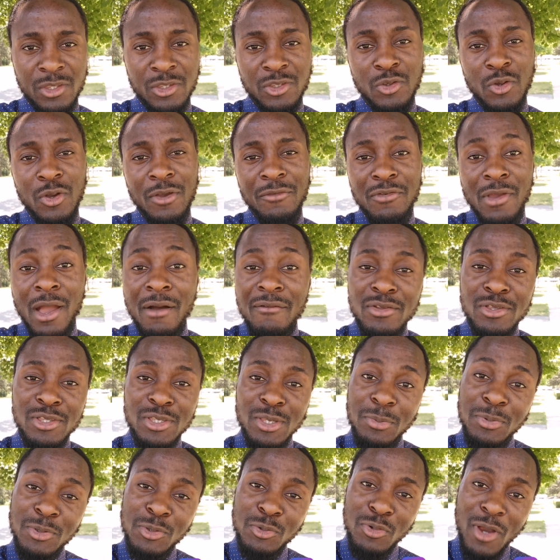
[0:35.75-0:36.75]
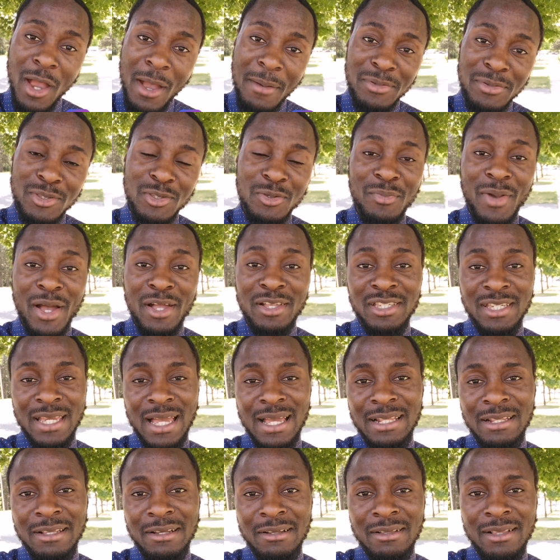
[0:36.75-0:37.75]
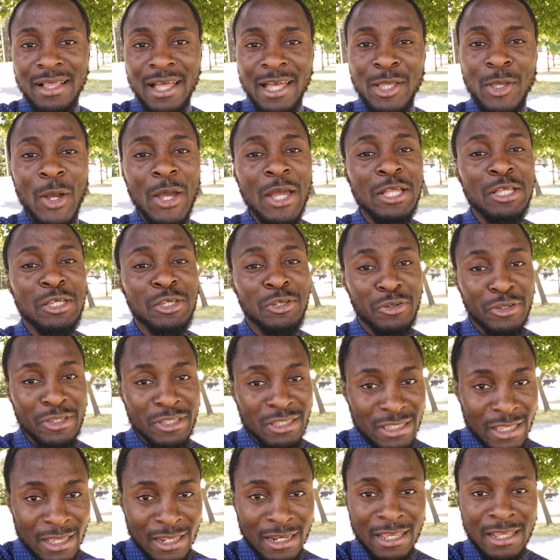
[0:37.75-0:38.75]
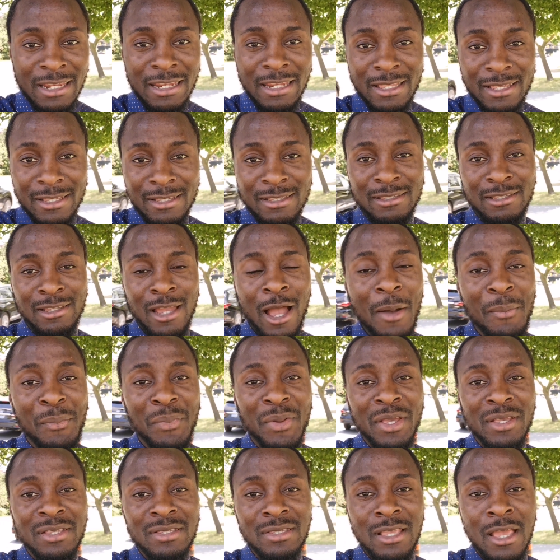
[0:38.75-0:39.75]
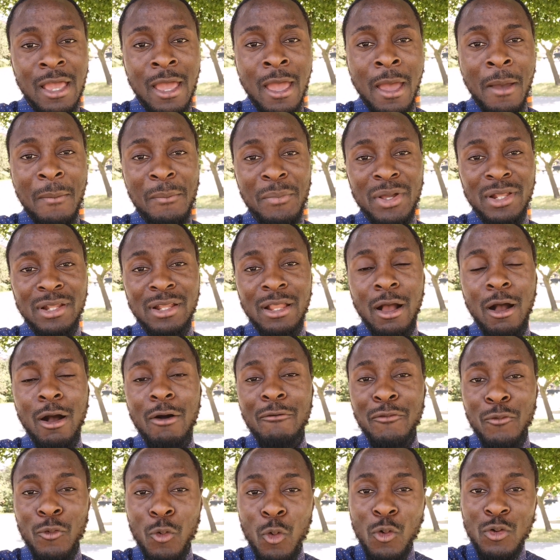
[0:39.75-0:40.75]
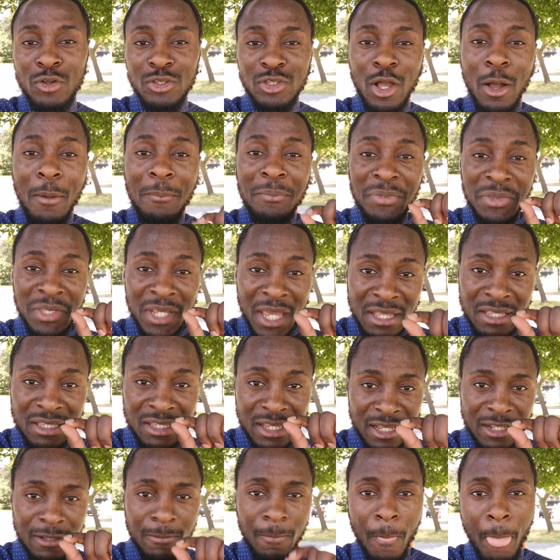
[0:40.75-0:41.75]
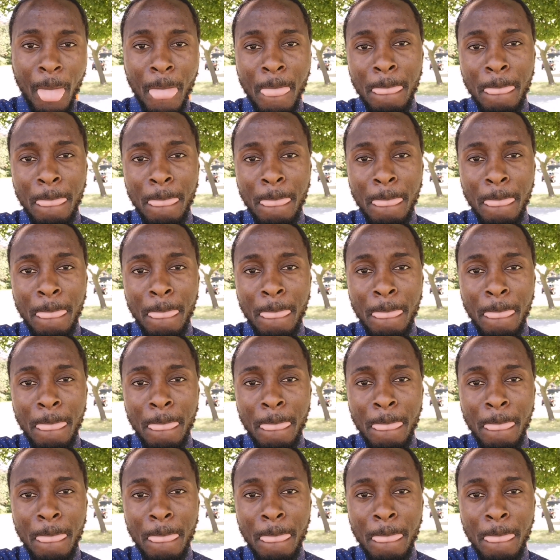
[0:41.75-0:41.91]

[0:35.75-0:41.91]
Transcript: So if you haven't subscribed to my channel and you're interested in these topics, but of course updated